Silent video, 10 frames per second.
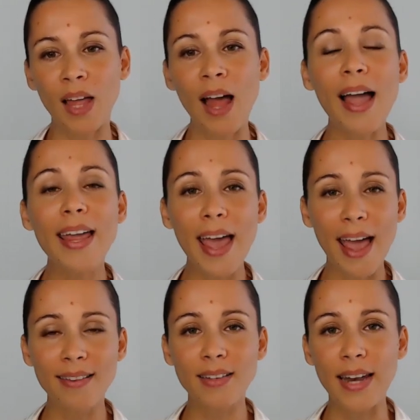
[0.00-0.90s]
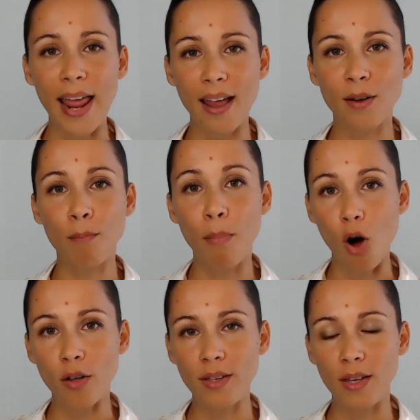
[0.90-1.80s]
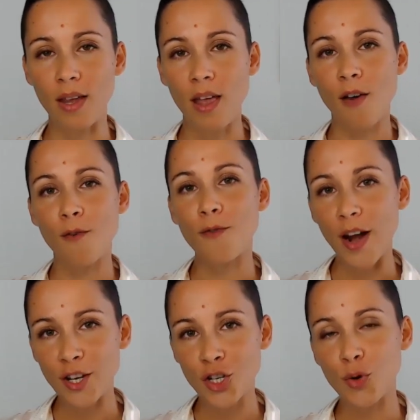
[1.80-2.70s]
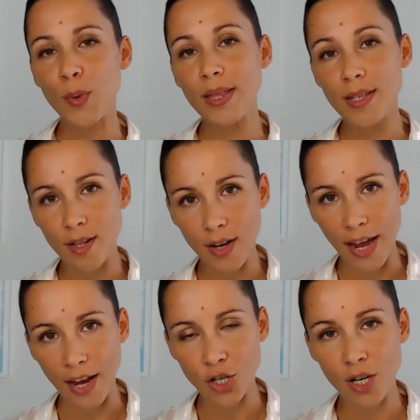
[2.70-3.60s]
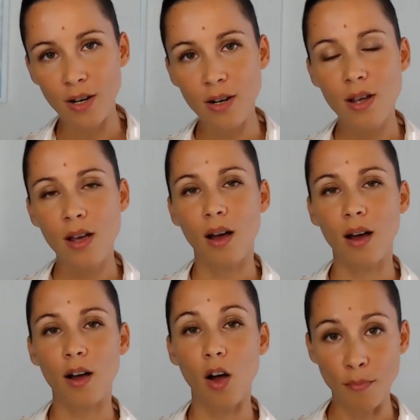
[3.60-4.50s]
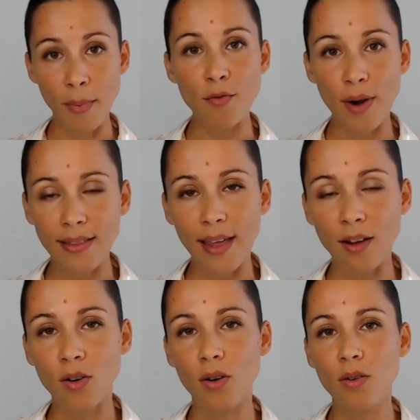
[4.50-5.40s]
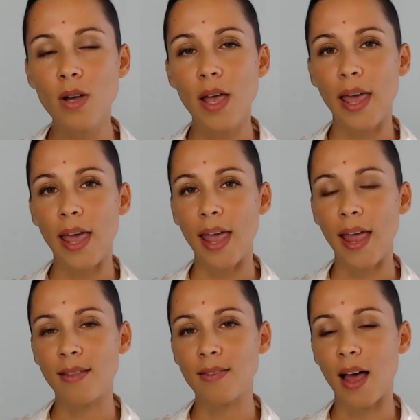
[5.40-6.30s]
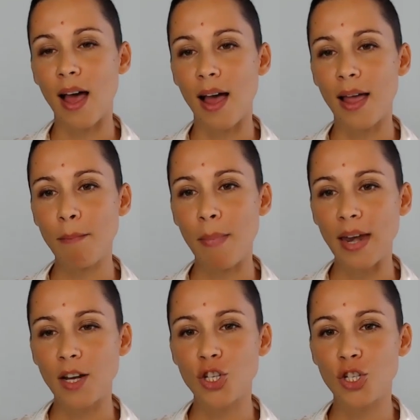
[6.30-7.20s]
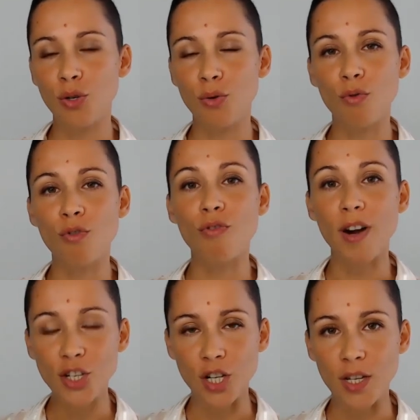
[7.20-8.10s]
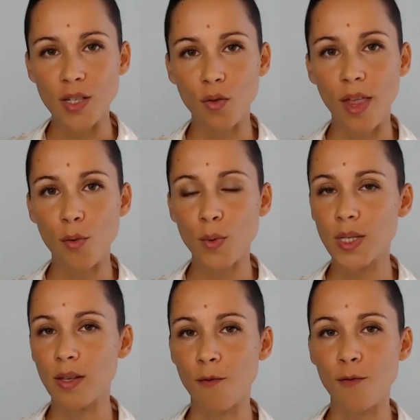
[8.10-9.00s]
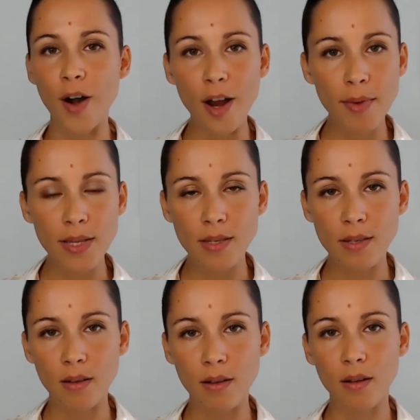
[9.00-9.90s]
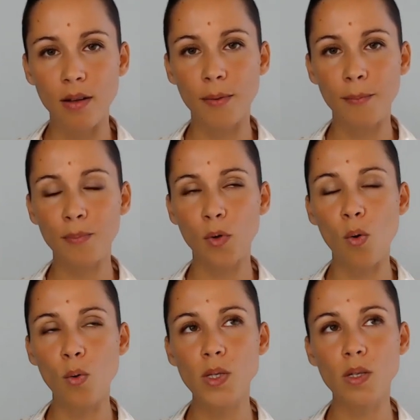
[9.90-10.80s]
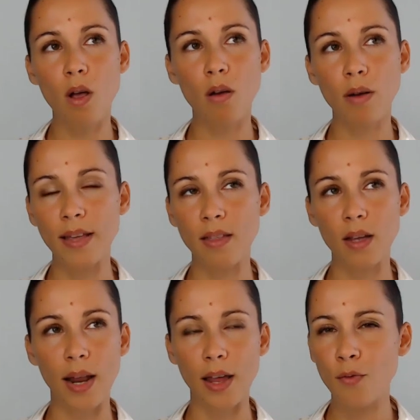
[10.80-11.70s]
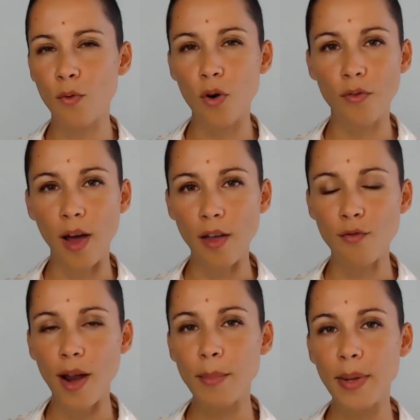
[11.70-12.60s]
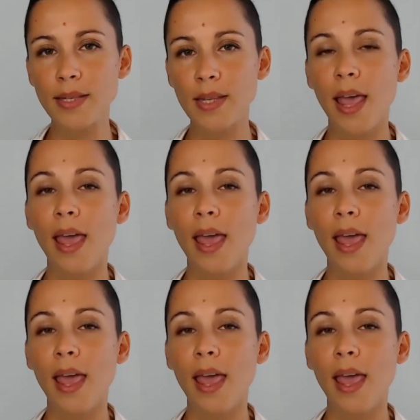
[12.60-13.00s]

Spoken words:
I had a neck body fracture with dislocation of my right ankle, and I managed to crush it. So there was some fragments also, I think like 4 or 5 fragments.